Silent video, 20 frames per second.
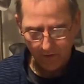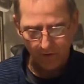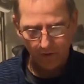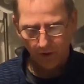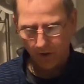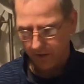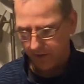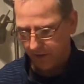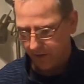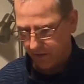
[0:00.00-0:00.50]

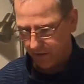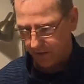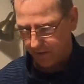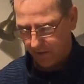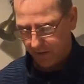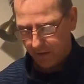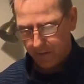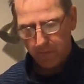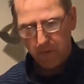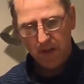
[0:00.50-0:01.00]
sort of
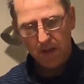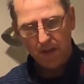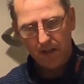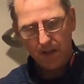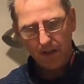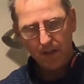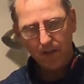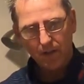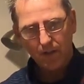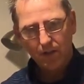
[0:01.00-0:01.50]
your
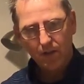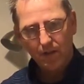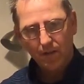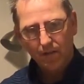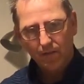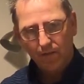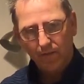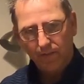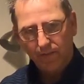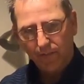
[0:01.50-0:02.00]
baits
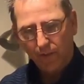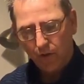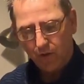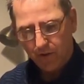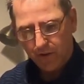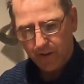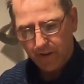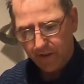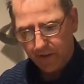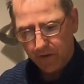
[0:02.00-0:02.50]

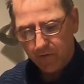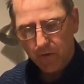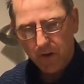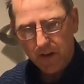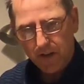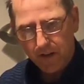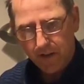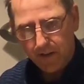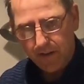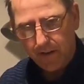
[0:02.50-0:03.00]
fluttering
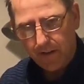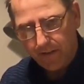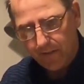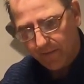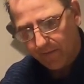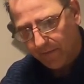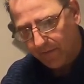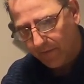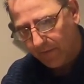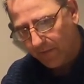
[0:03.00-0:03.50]
away
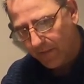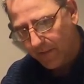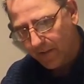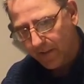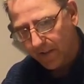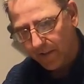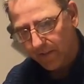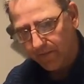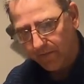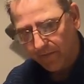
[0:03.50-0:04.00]

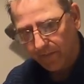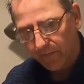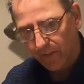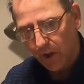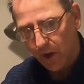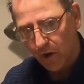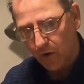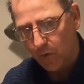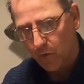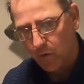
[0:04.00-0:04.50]
in
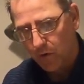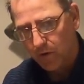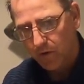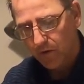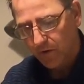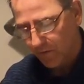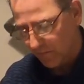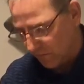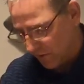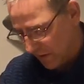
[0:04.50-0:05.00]
flow
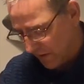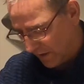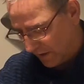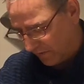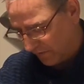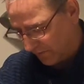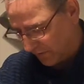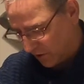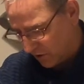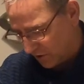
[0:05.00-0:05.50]
with
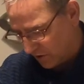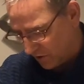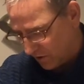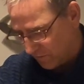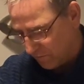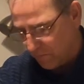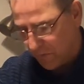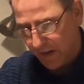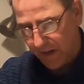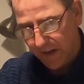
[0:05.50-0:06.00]
that
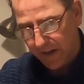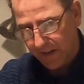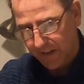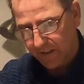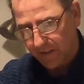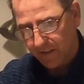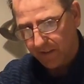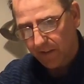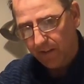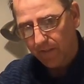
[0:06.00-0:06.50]
float
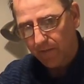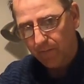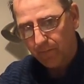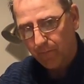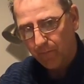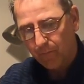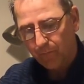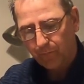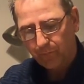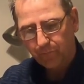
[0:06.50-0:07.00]
behind it.
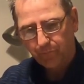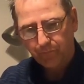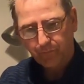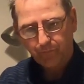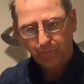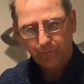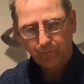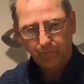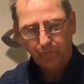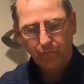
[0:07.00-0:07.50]

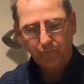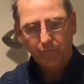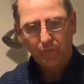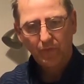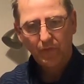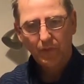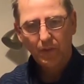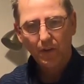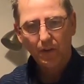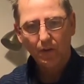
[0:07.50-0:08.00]

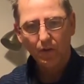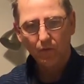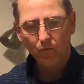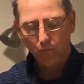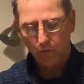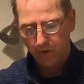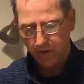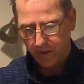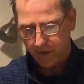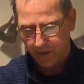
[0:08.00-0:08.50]

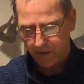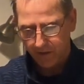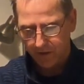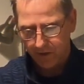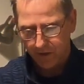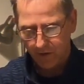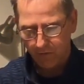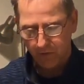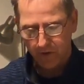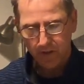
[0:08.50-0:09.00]
And what you
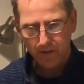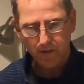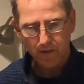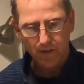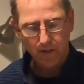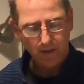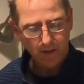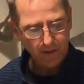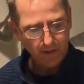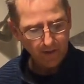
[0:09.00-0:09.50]
can do
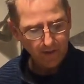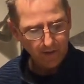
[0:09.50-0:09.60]
is,